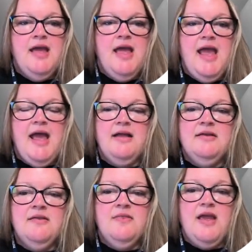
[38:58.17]

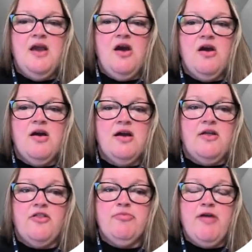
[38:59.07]
and they are
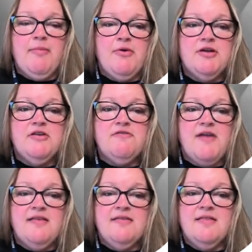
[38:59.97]
another primary
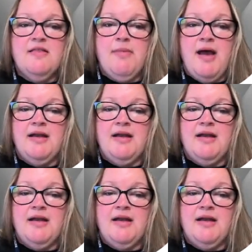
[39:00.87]
defense in the body